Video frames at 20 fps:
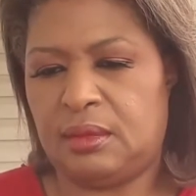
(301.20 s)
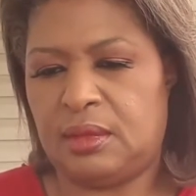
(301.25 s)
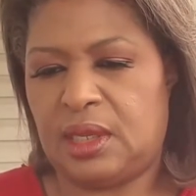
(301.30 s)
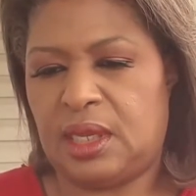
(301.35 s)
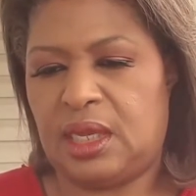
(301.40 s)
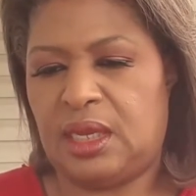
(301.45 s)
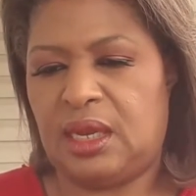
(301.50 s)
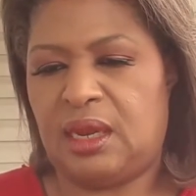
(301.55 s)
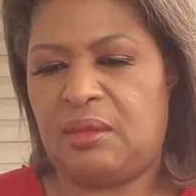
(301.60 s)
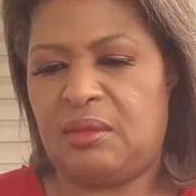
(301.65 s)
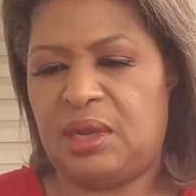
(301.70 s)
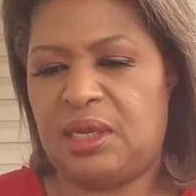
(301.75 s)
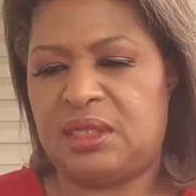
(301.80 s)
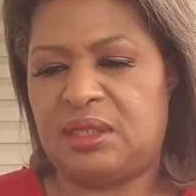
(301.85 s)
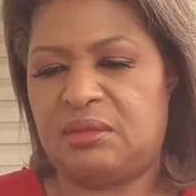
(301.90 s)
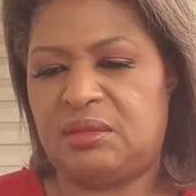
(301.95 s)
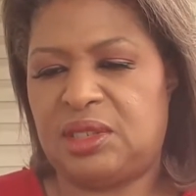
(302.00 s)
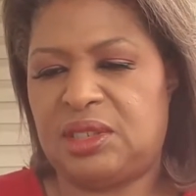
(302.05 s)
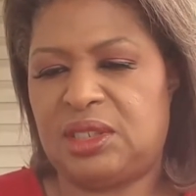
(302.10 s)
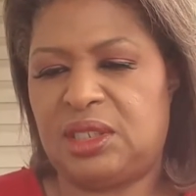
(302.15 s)
and that
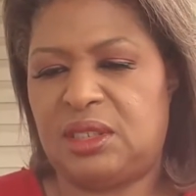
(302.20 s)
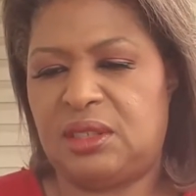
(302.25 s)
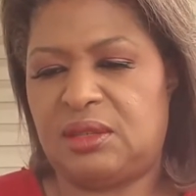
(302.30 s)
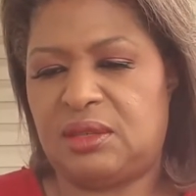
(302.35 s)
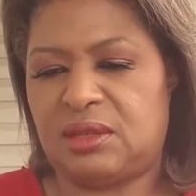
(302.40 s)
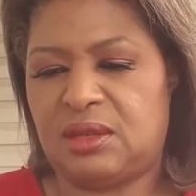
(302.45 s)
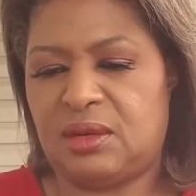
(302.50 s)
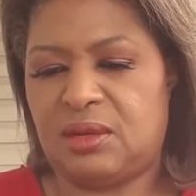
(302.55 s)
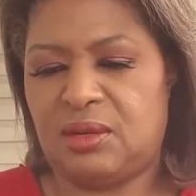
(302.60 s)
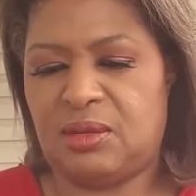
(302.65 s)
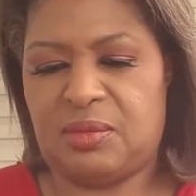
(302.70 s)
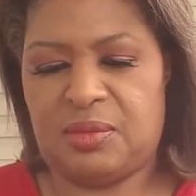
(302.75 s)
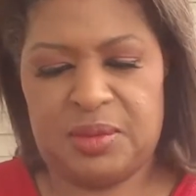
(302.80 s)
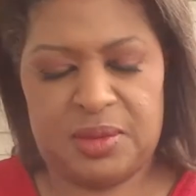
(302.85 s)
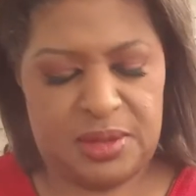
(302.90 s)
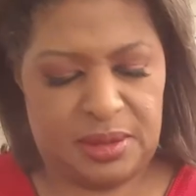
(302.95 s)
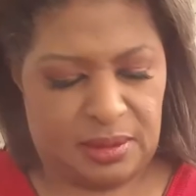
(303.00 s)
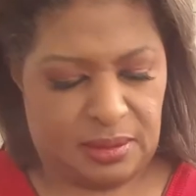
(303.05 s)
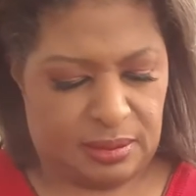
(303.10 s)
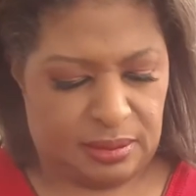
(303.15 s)
makes it much easier to open.